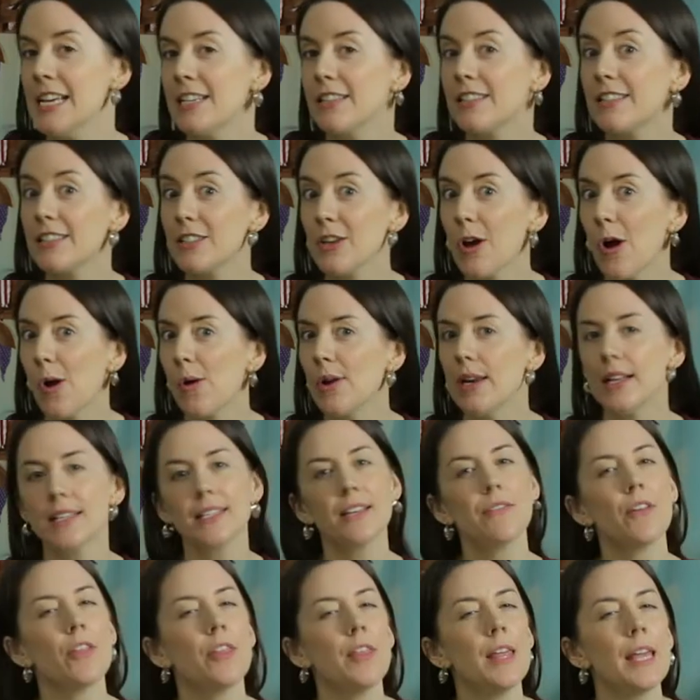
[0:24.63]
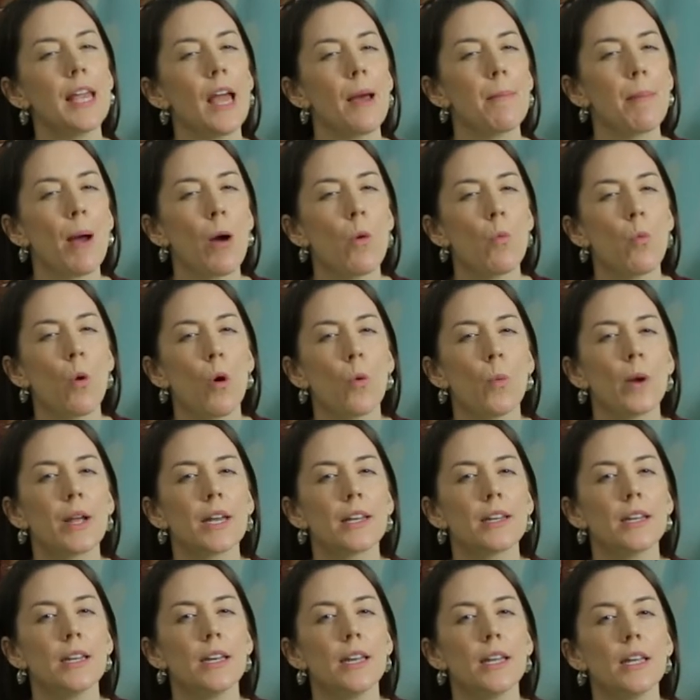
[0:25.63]
So let's have a think about what we're
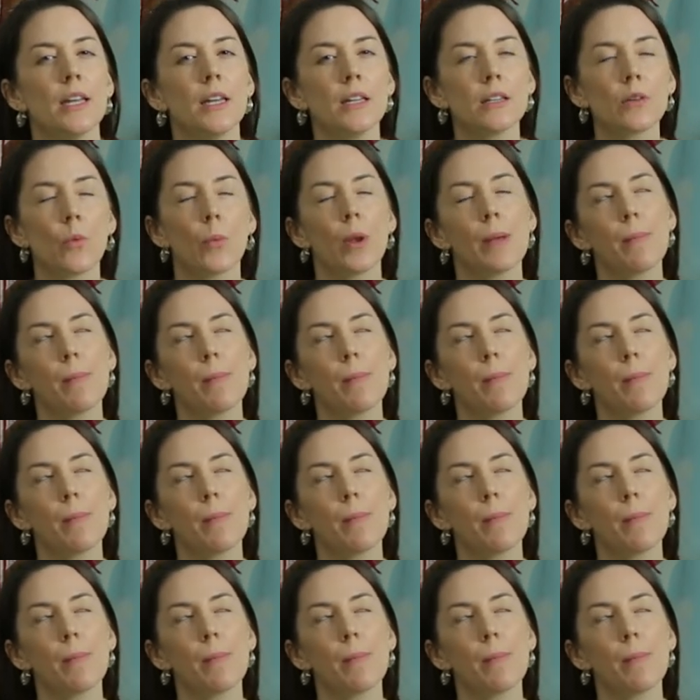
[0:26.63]
gonna need.